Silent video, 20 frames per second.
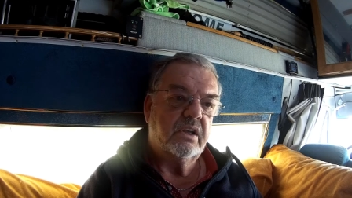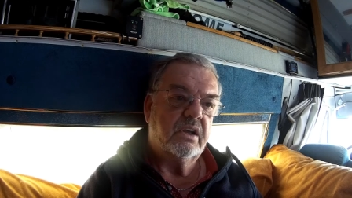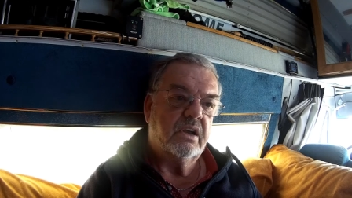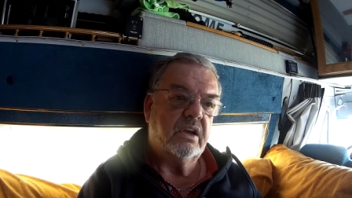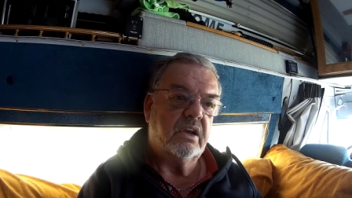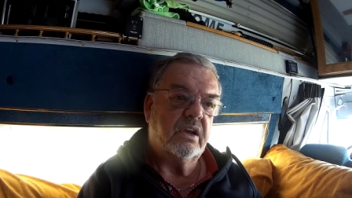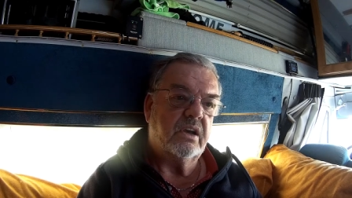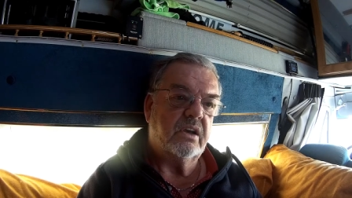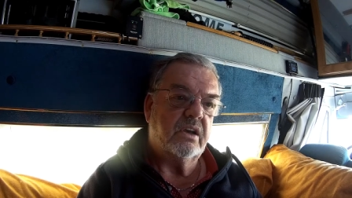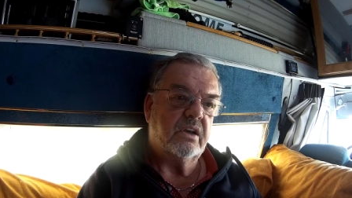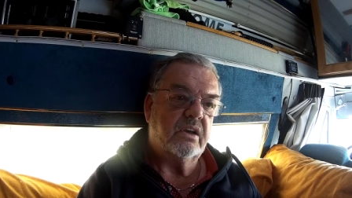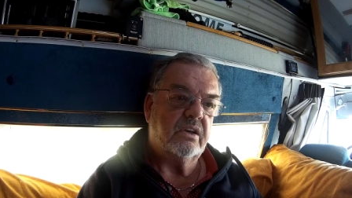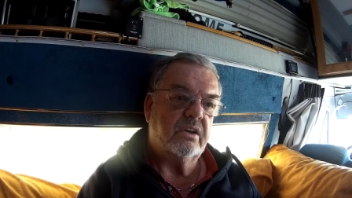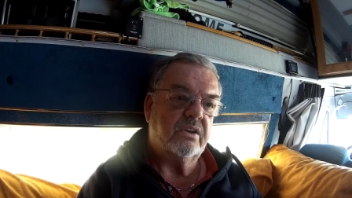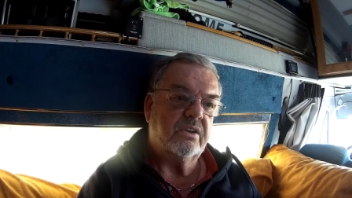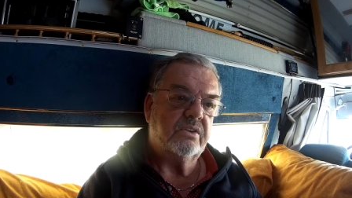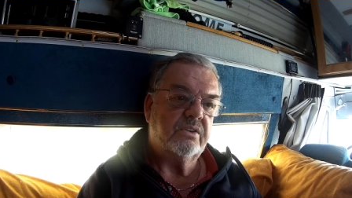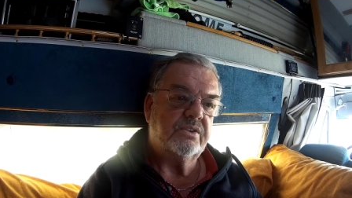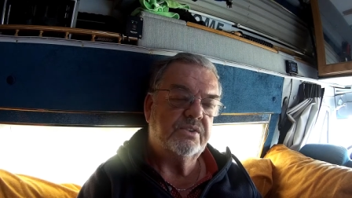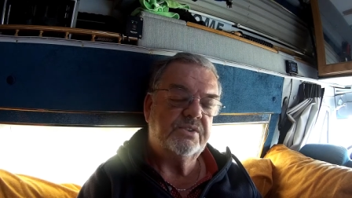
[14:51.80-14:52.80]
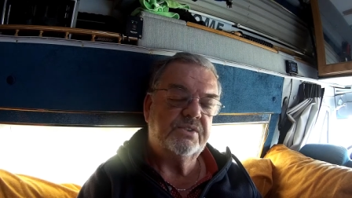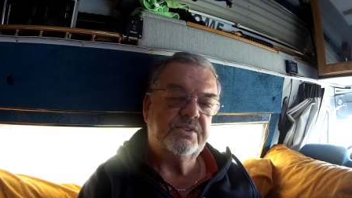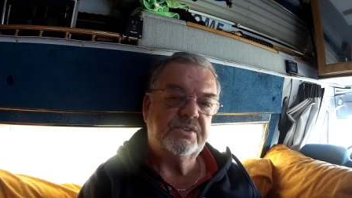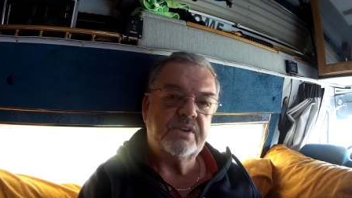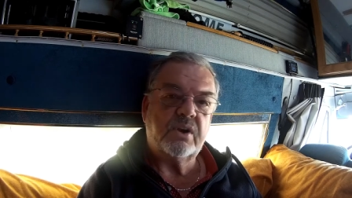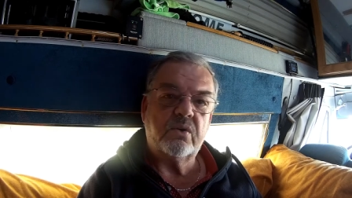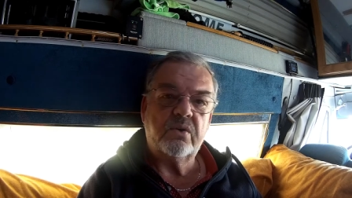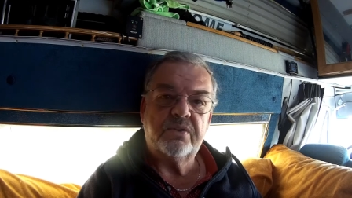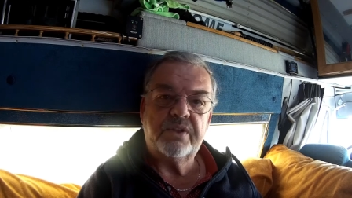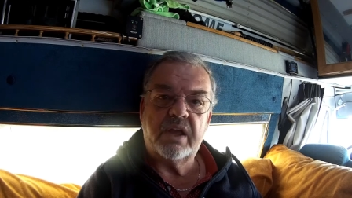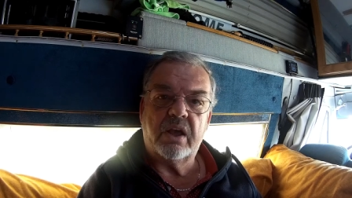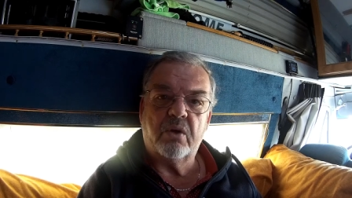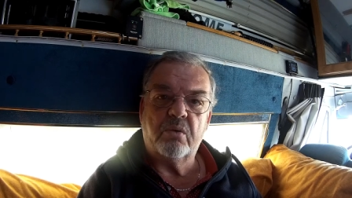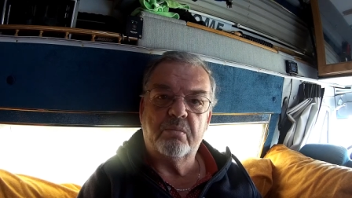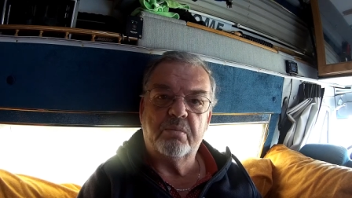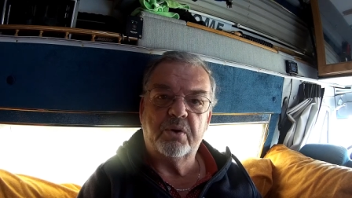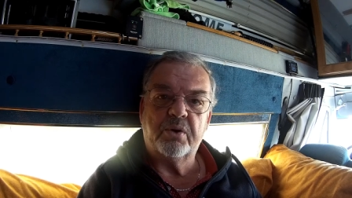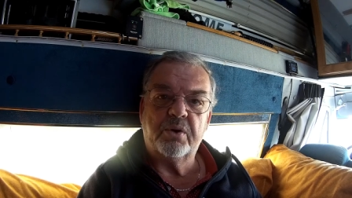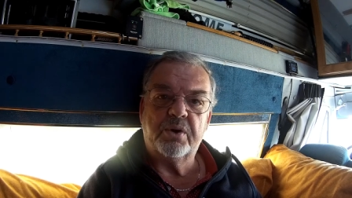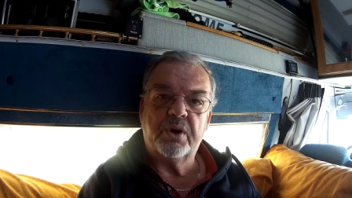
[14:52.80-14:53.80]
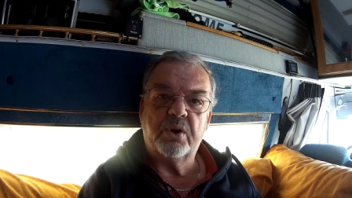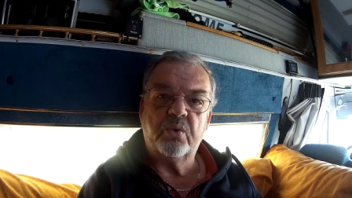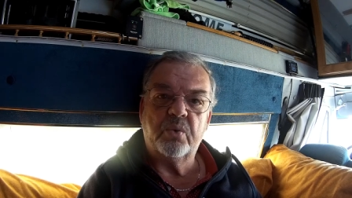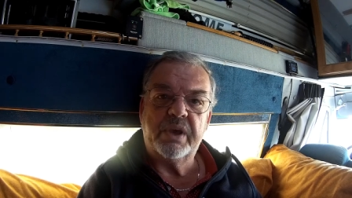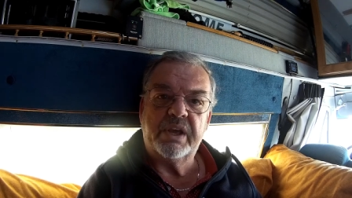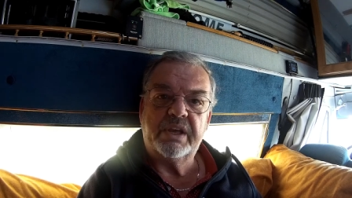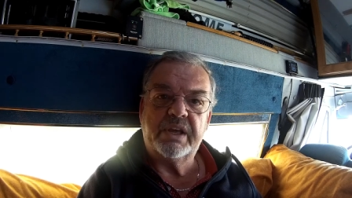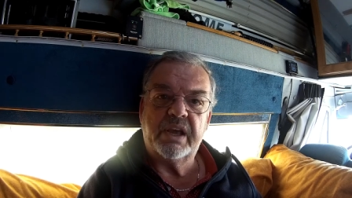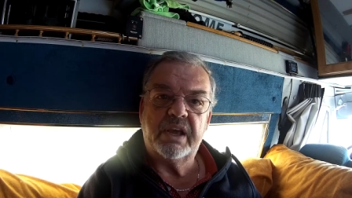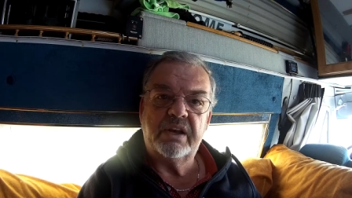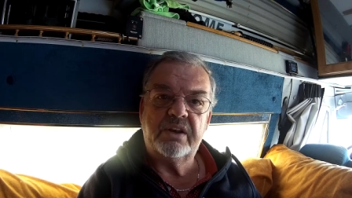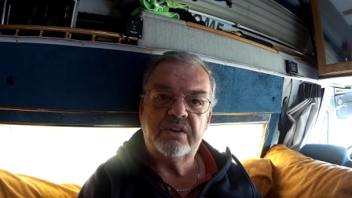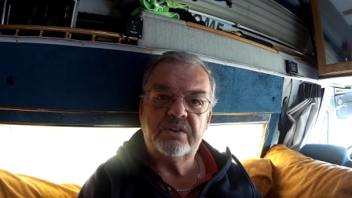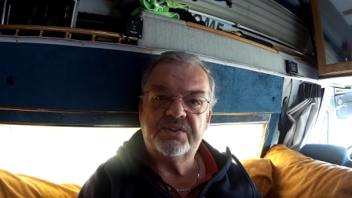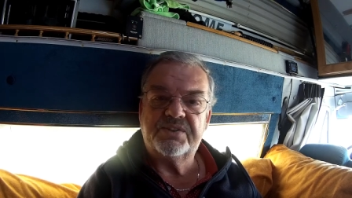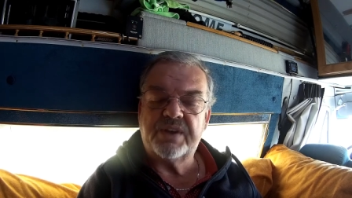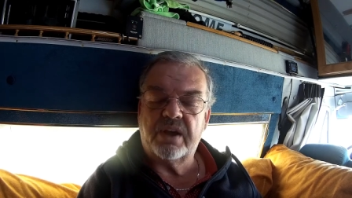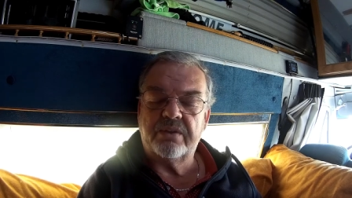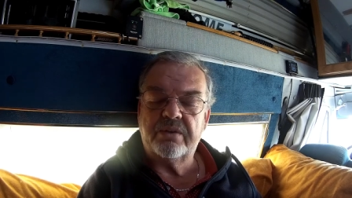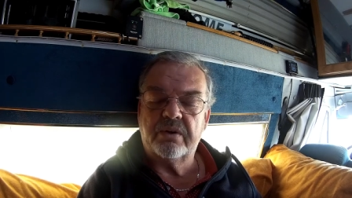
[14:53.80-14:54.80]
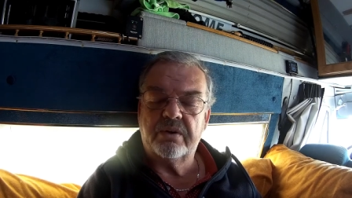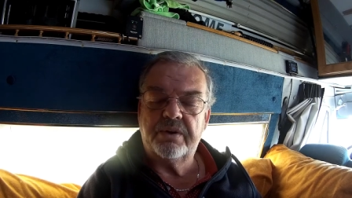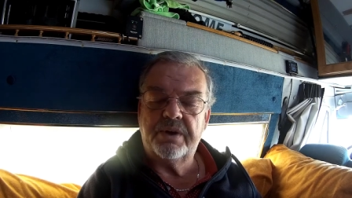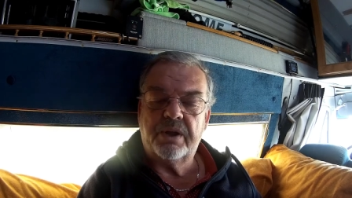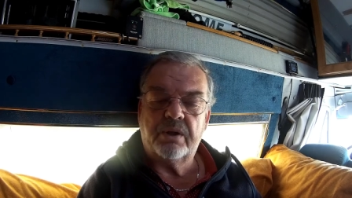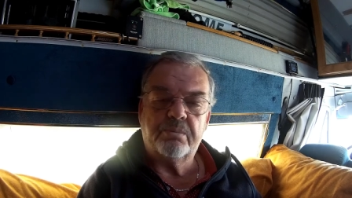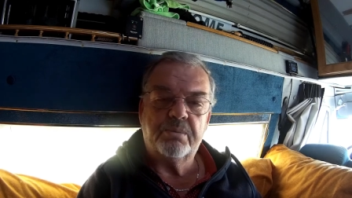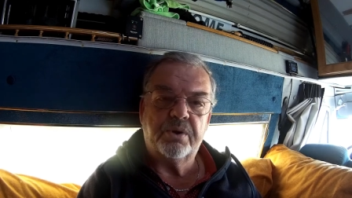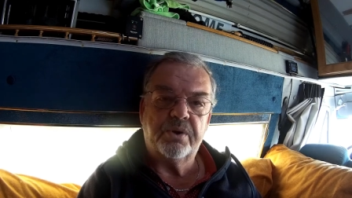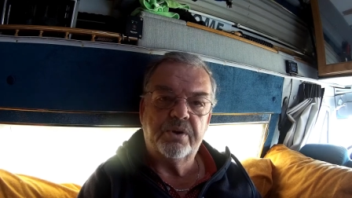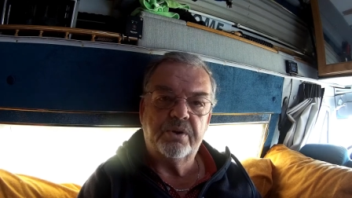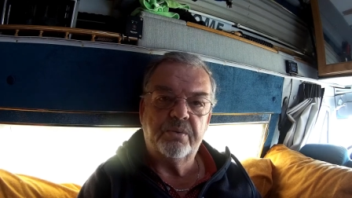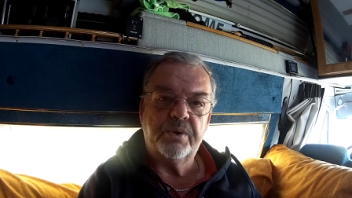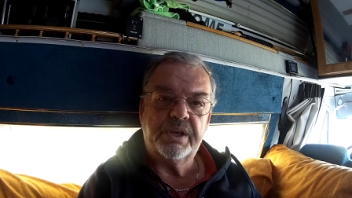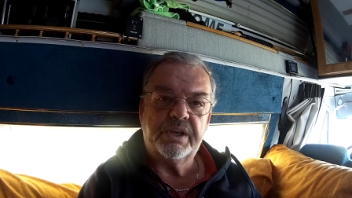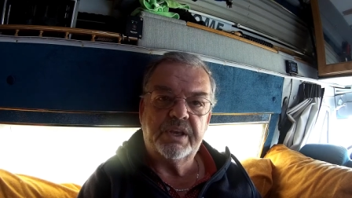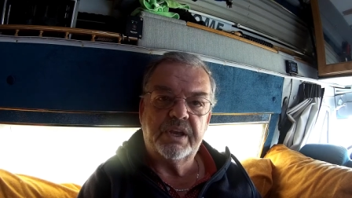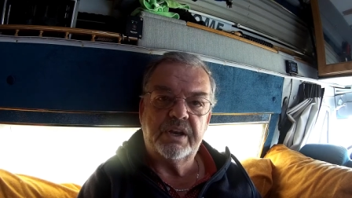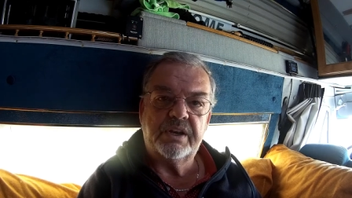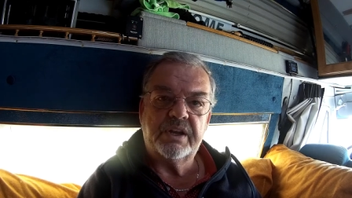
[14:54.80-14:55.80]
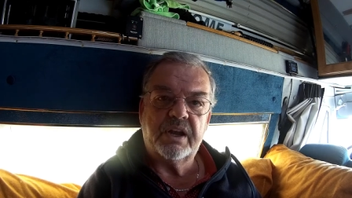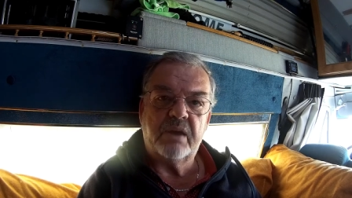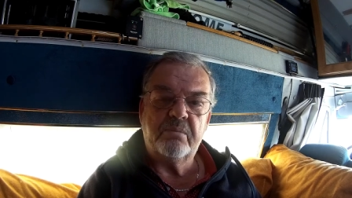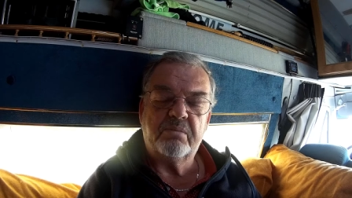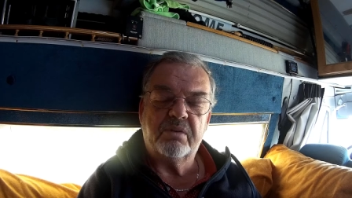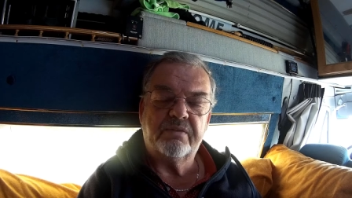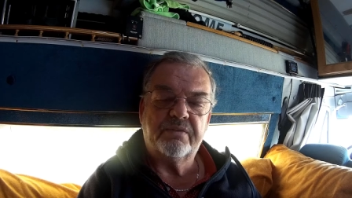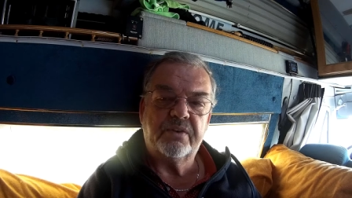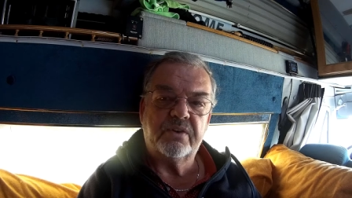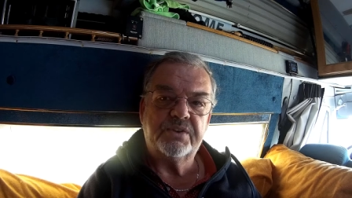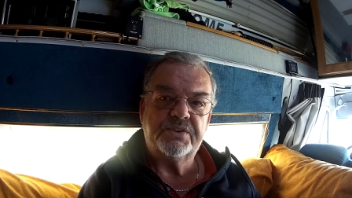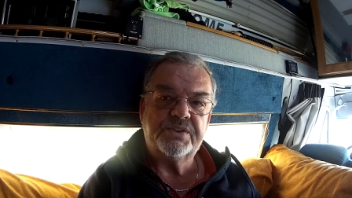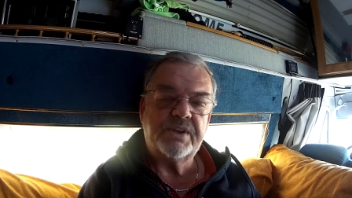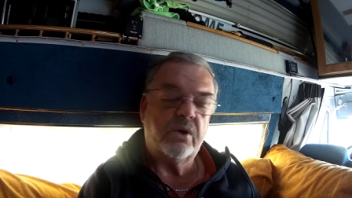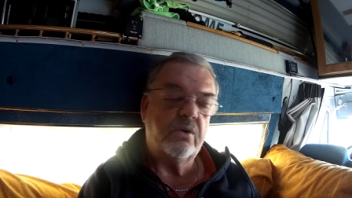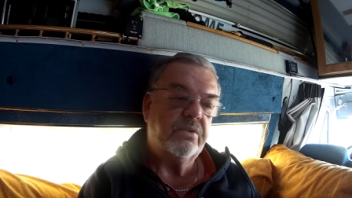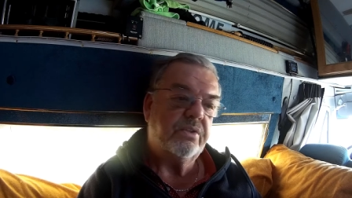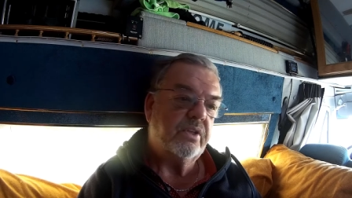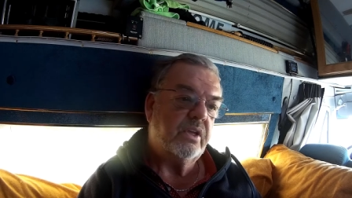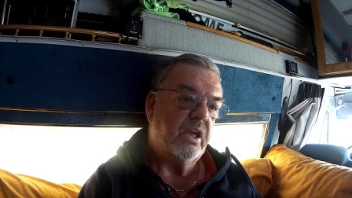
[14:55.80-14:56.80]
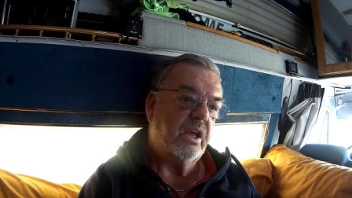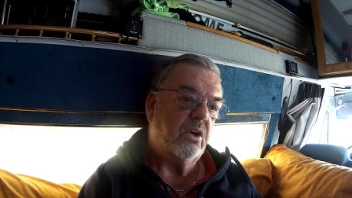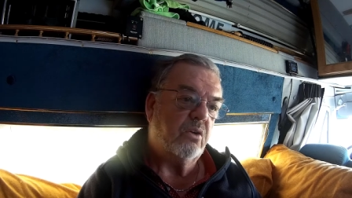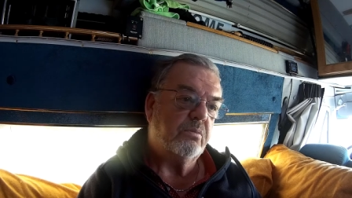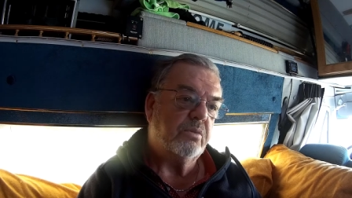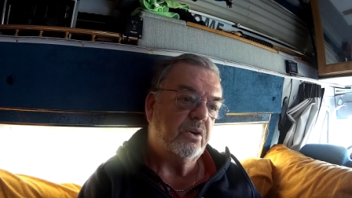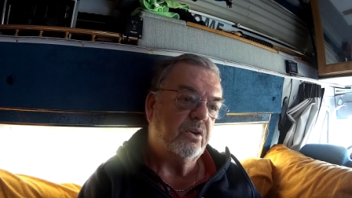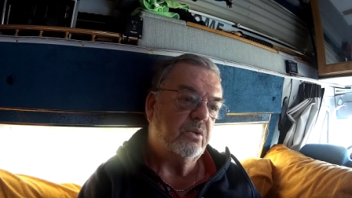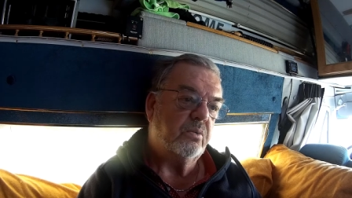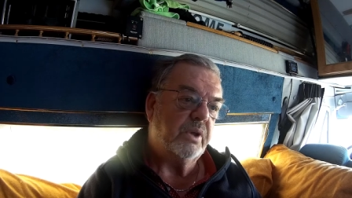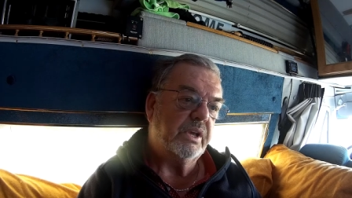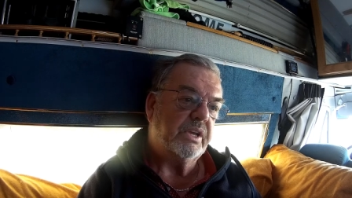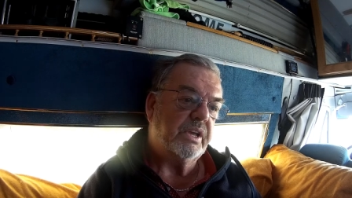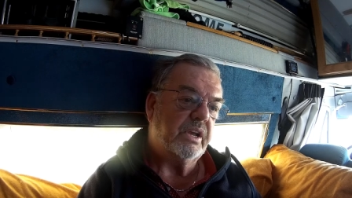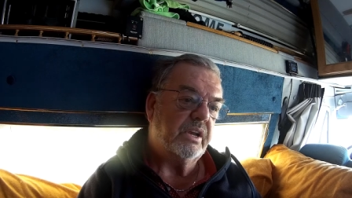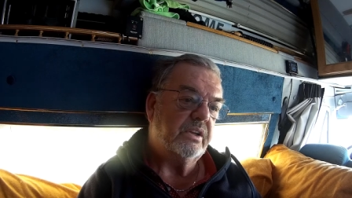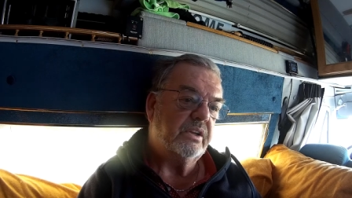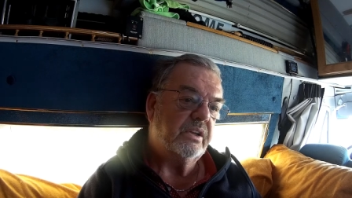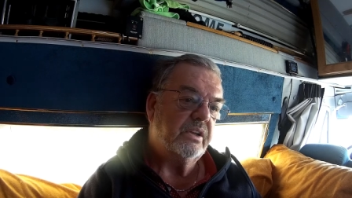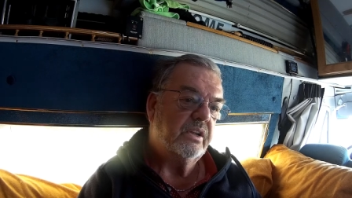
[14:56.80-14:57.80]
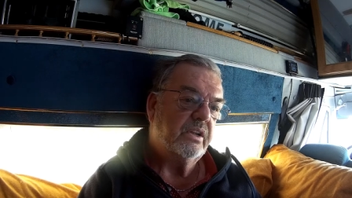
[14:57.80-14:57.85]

uh, South Alberta Weekend, Southern Alberta Weekend. I prefer South Alberta Weekend.